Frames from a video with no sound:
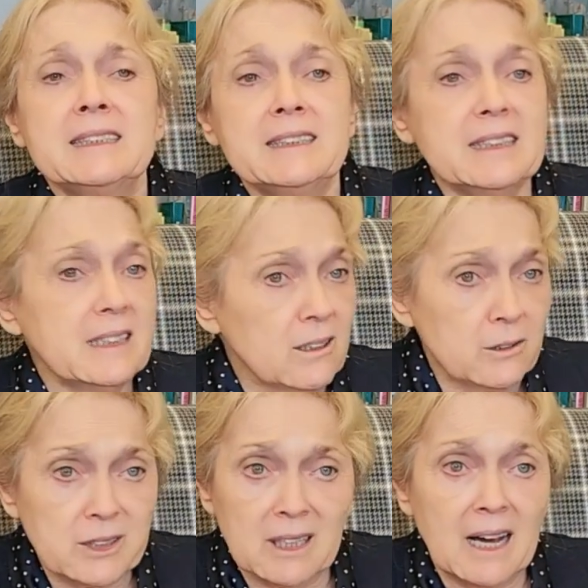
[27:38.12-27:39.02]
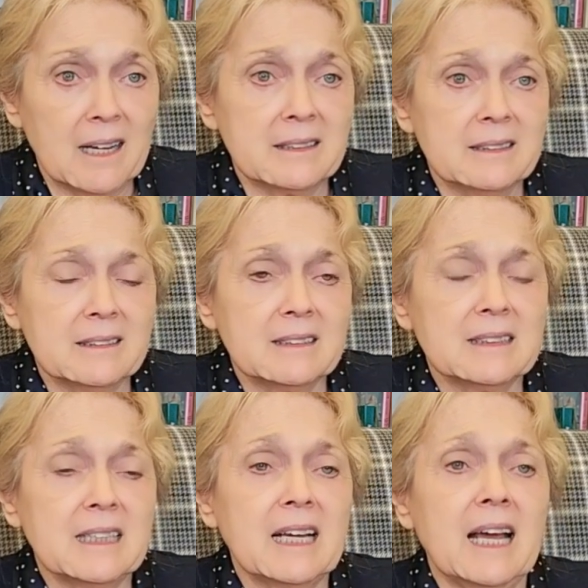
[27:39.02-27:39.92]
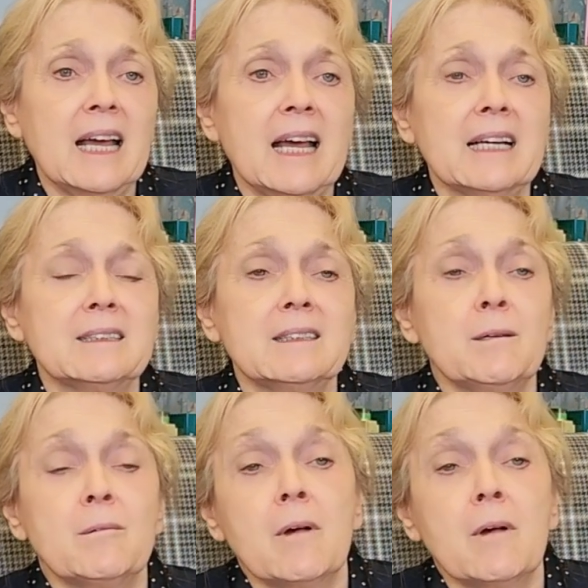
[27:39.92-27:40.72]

did lose a lot. And